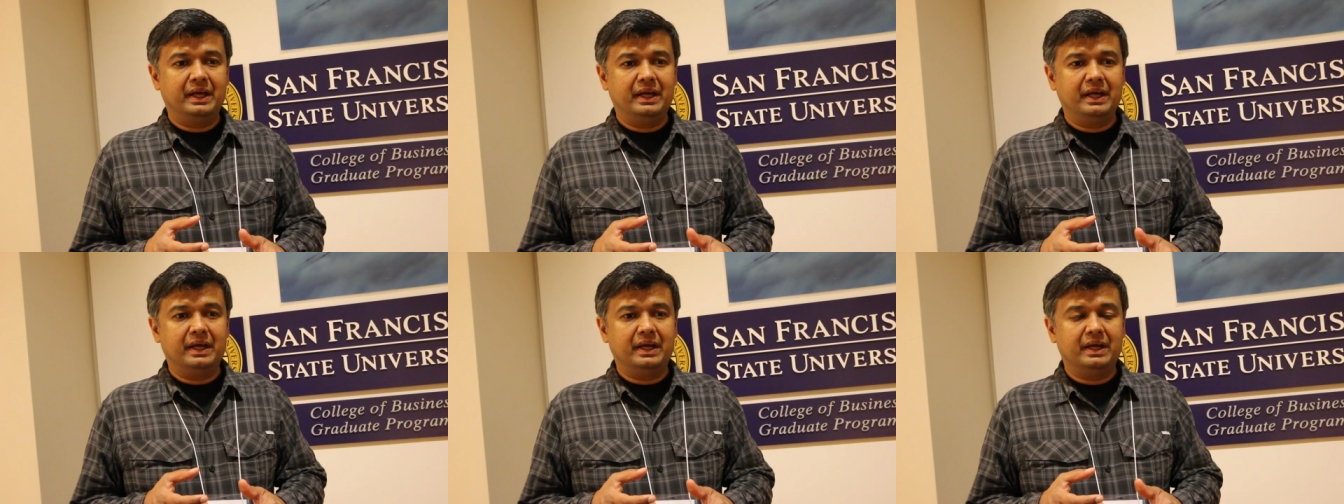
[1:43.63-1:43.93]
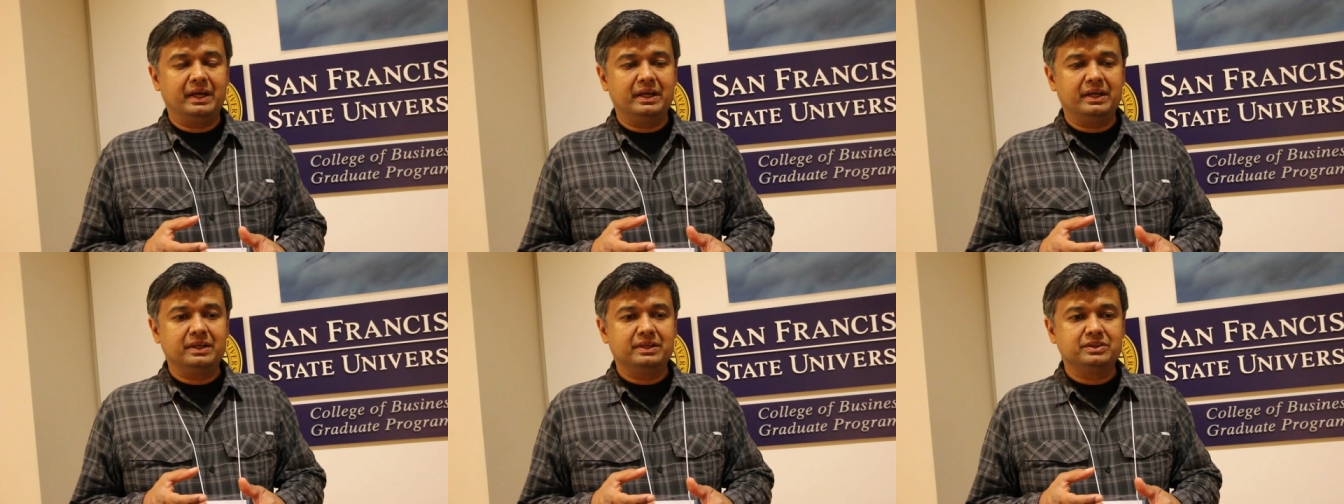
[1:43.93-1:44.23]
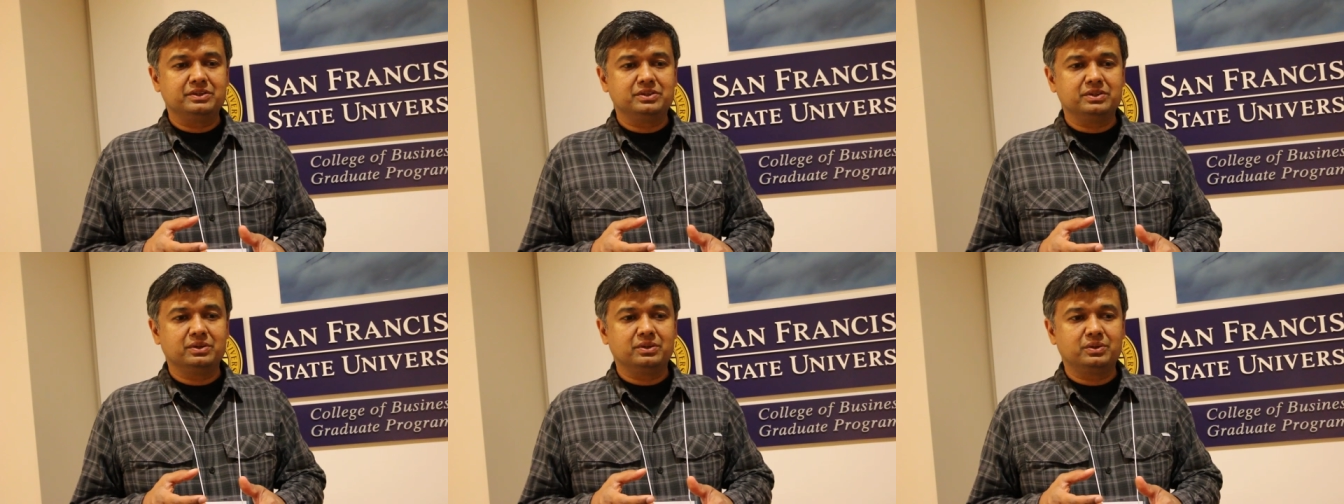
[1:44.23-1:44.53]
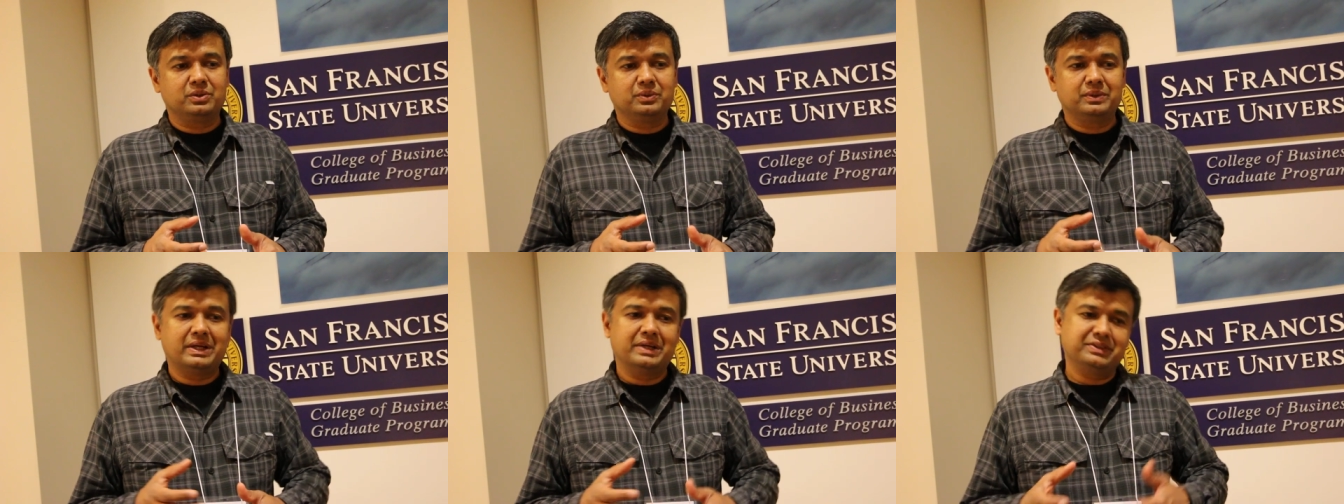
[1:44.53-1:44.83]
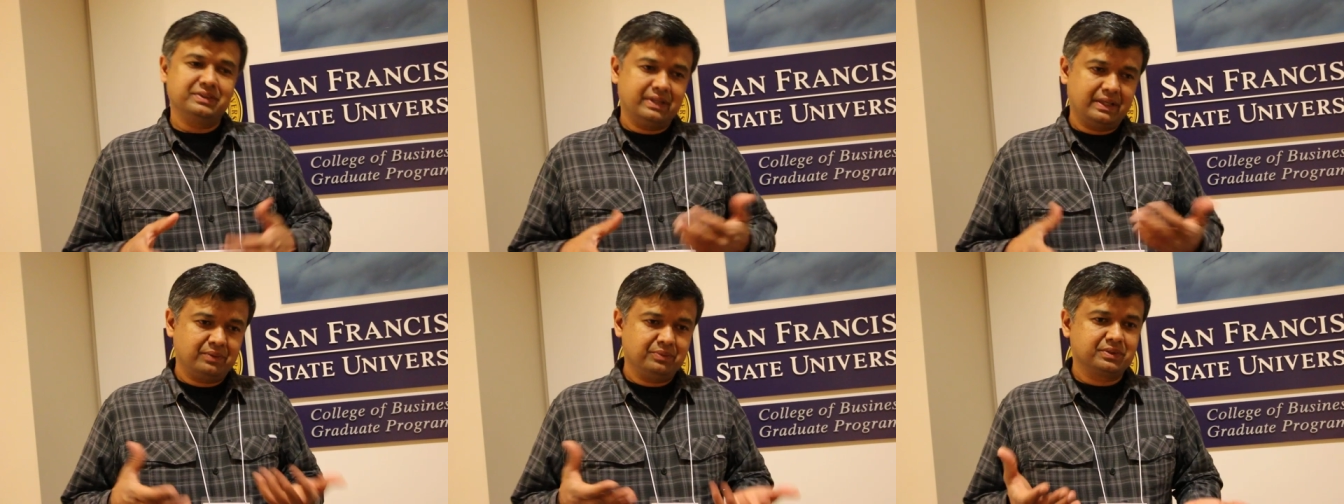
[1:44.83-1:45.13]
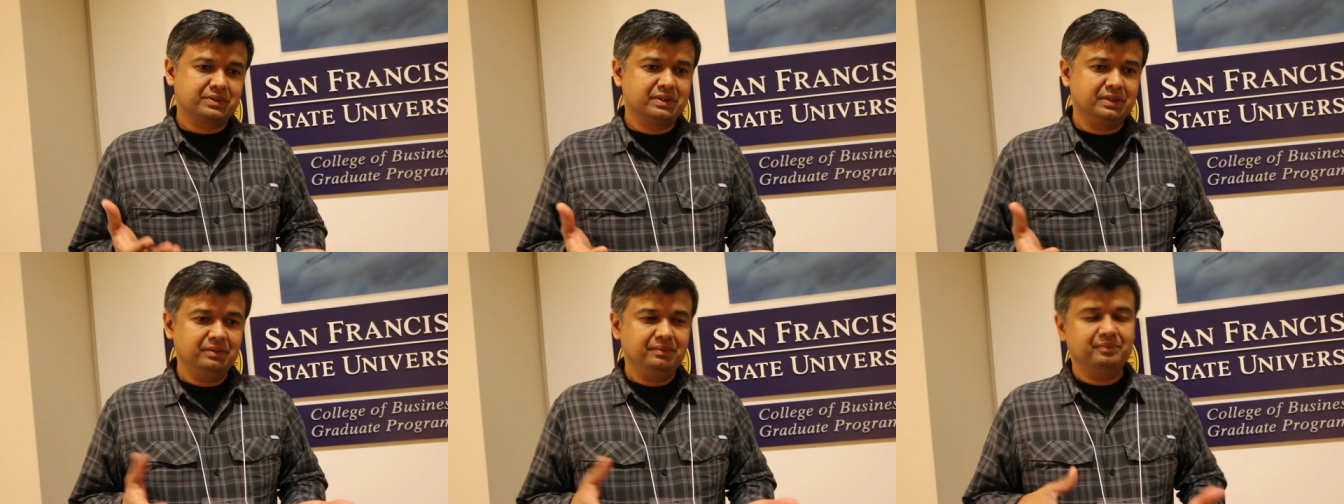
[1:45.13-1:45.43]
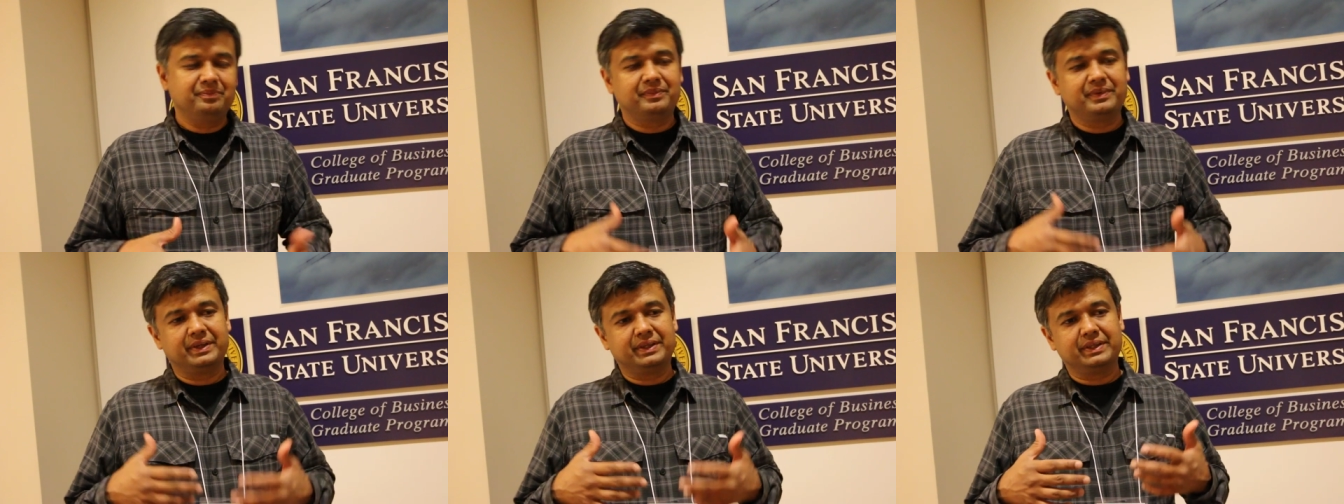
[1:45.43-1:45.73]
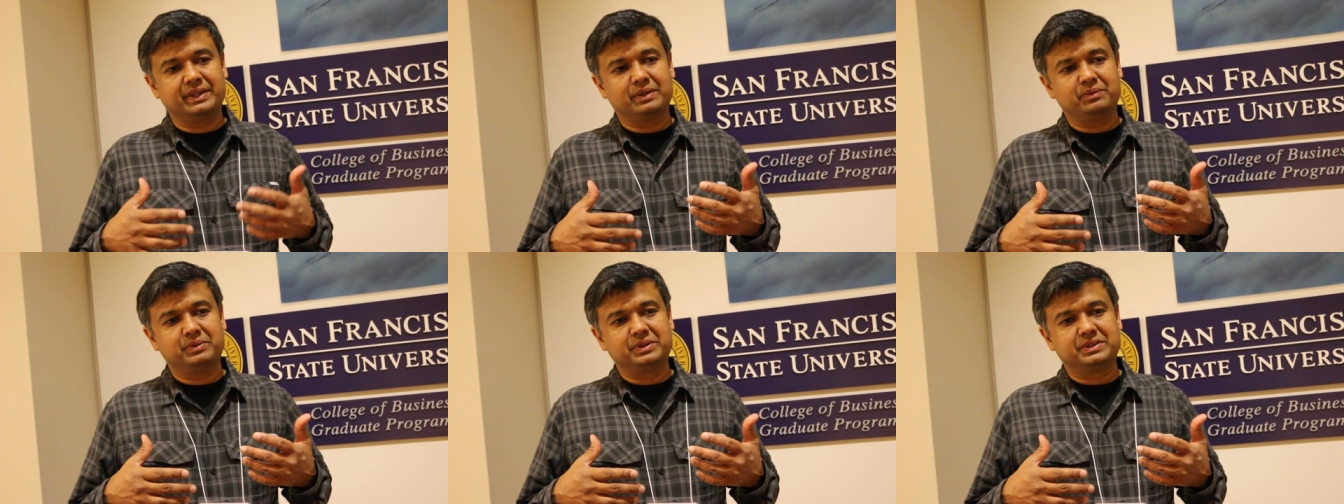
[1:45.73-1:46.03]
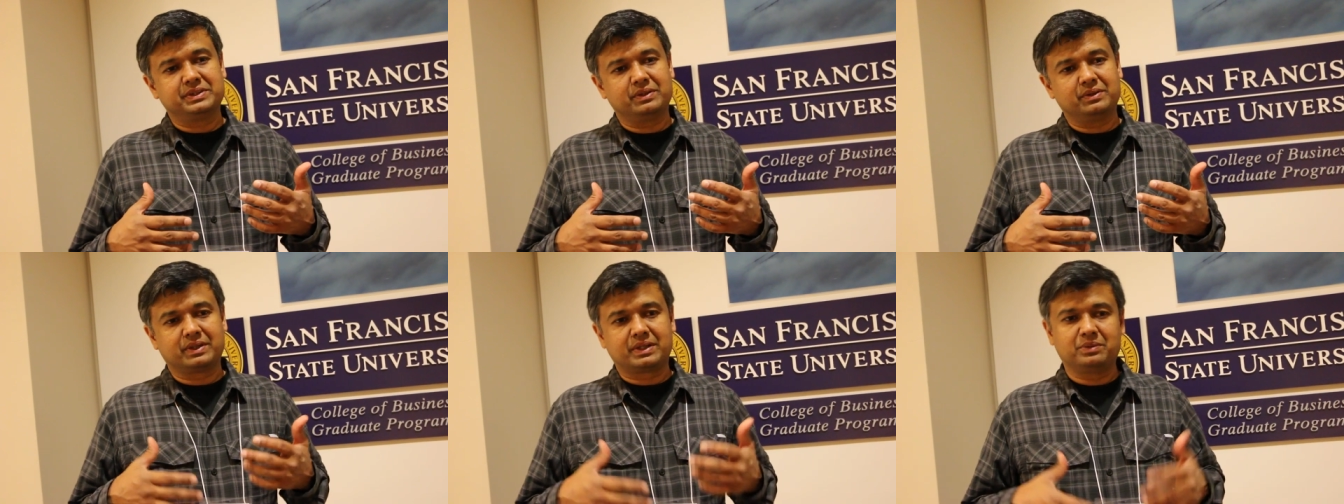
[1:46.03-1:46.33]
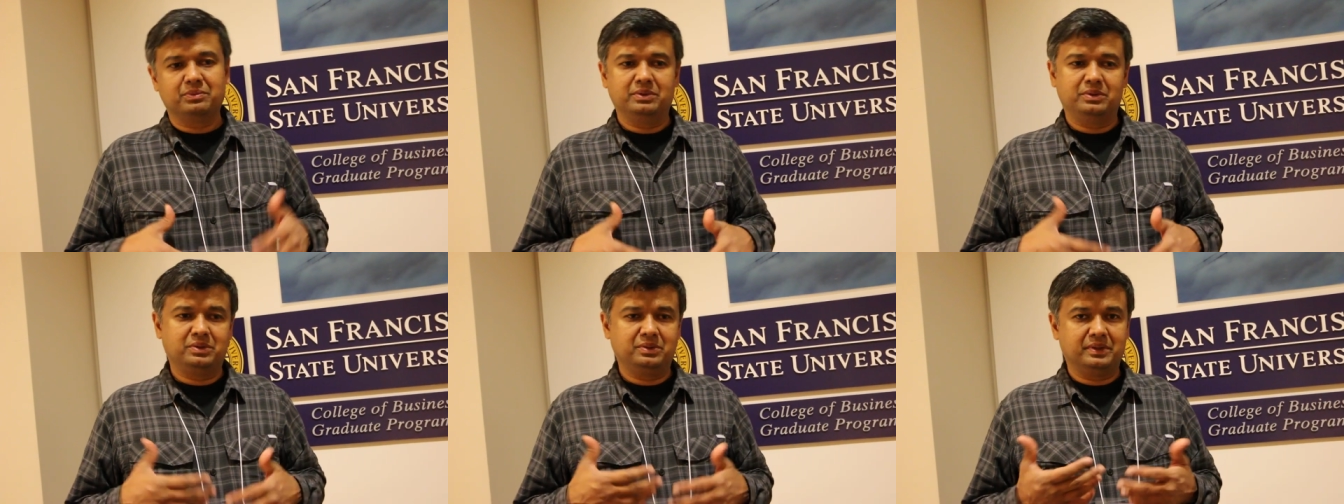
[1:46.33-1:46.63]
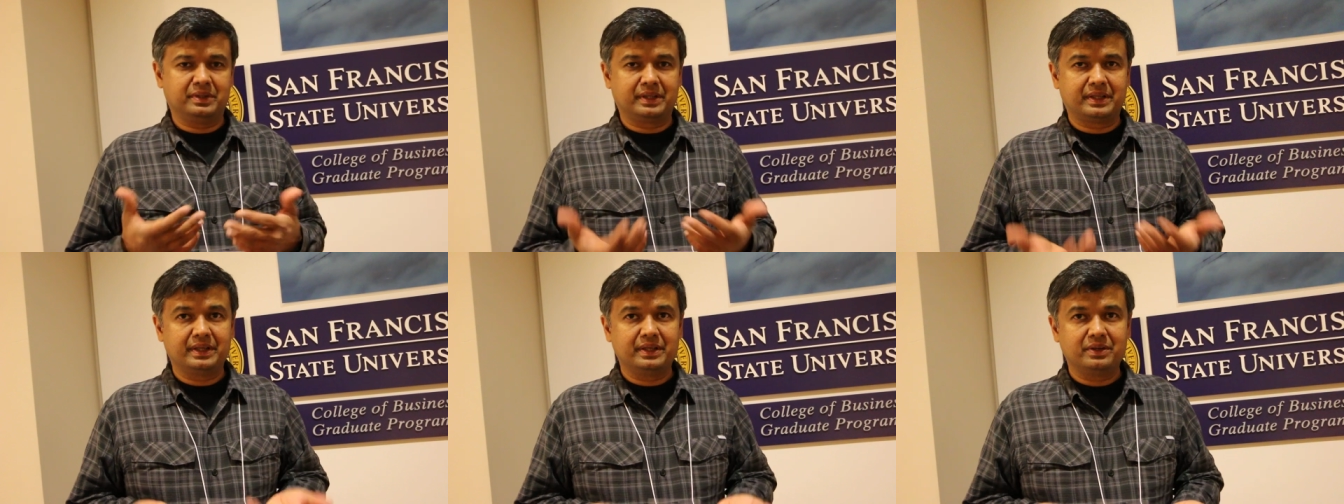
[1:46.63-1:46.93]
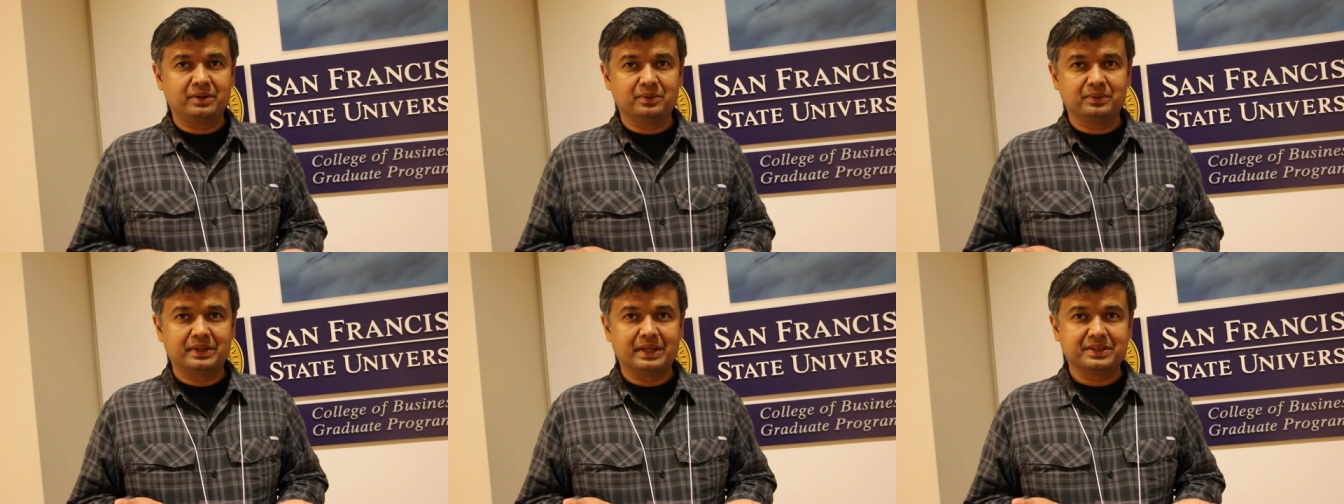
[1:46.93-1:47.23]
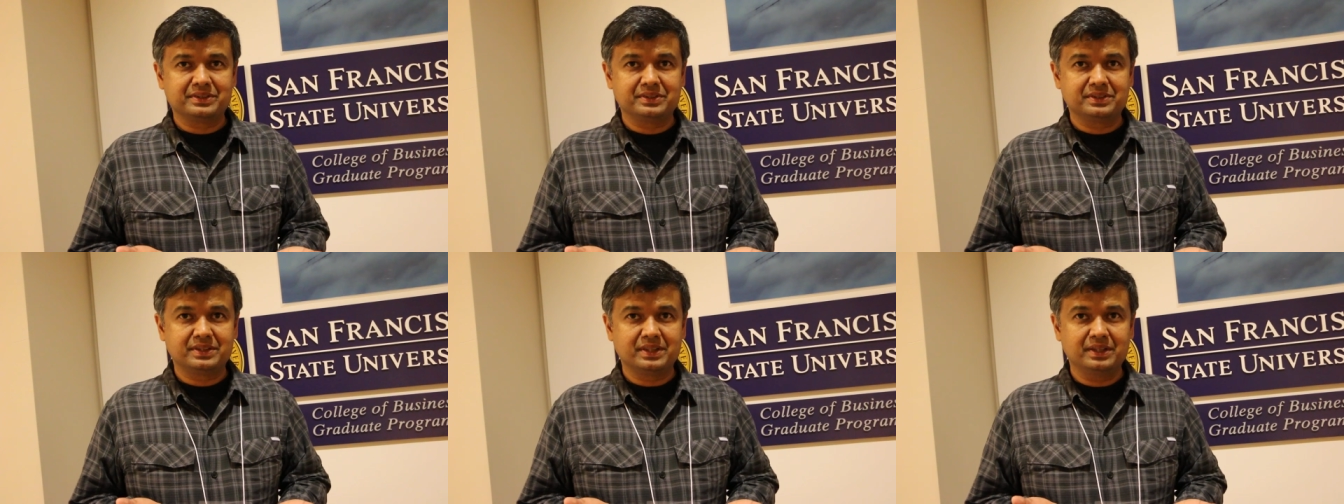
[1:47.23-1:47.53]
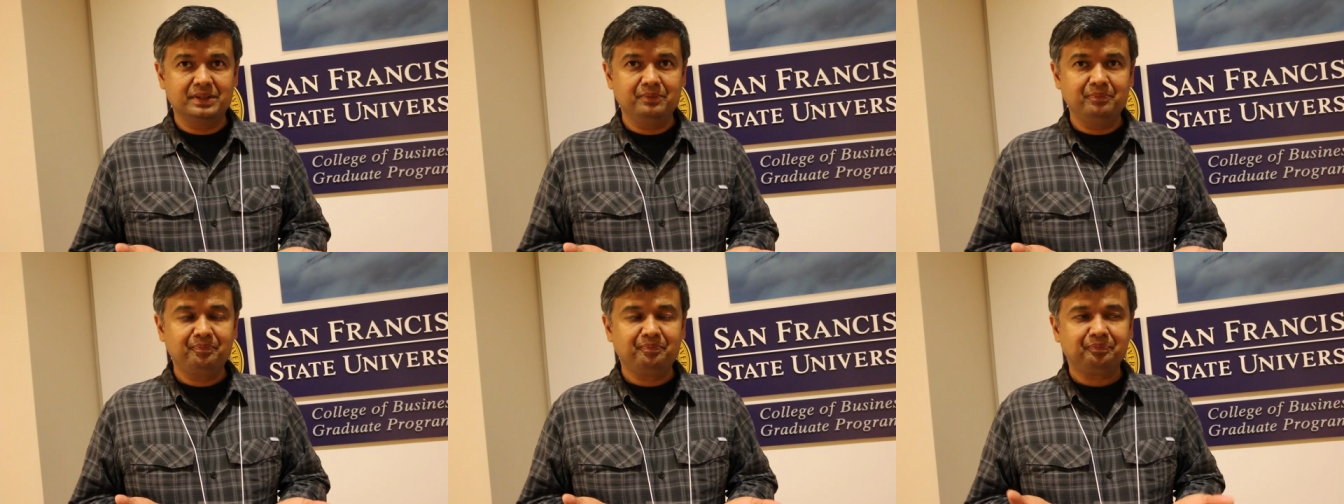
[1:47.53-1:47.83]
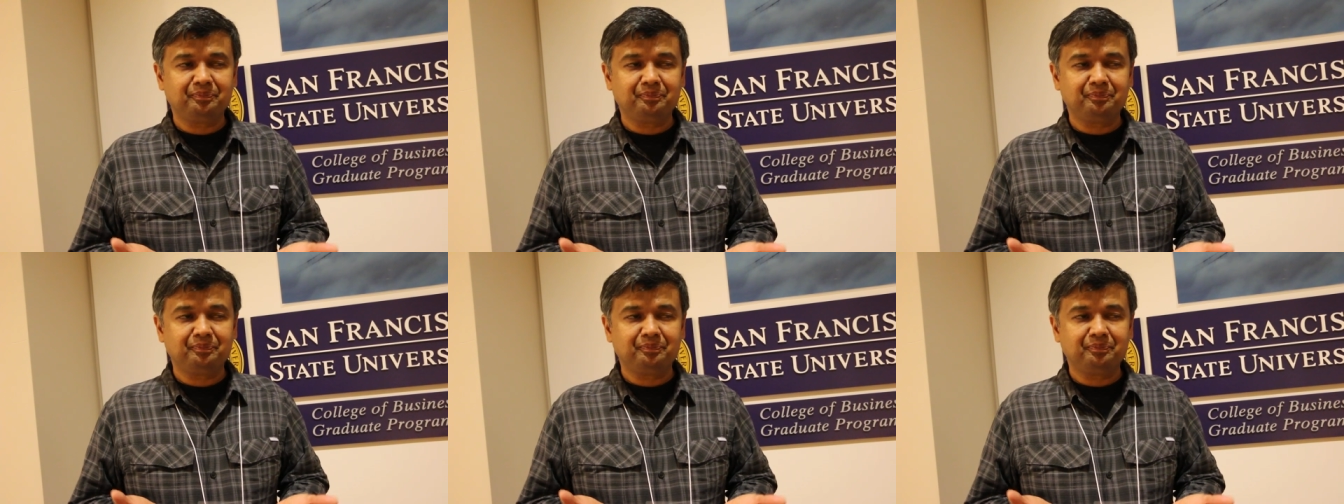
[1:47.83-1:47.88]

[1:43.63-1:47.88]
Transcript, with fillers: And so two thousand nine was good, and then we said, okay, we'll do it again in two thousand ten.